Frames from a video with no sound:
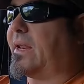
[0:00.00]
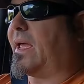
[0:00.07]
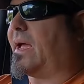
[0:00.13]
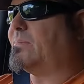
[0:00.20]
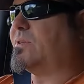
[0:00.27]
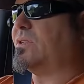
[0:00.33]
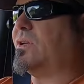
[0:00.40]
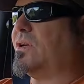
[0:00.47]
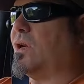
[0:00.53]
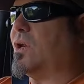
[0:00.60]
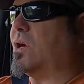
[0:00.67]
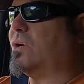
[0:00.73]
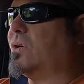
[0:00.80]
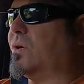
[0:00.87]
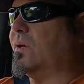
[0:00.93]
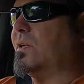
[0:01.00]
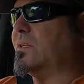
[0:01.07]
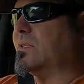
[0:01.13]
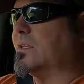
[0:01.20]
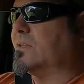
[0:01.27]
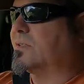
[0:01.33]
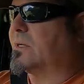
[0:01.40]
Absolutely no
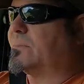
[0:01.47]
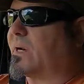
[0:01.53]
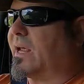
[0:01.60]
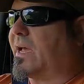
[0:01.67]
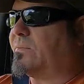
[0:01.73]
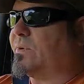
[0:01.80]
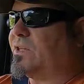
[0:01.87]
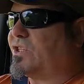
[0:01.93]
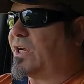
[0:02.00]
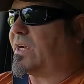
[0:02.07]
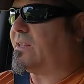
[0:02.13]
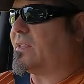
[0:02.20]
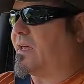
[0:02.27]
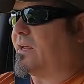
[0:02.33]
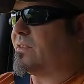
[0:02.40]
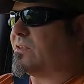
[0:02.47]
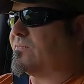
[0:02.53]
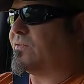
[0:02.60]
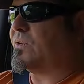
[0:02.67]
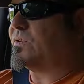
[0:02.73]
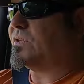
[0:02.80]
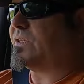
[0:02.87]
coolant in, so I'm glad we checked that at the
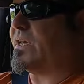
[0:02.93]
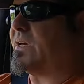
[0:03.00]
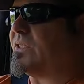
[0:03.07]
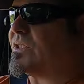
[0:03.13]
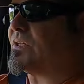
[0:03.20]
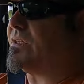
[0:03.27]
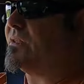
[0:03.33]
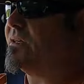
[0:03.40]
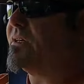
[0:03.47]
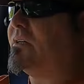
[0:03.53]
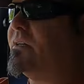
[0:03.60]
fuel station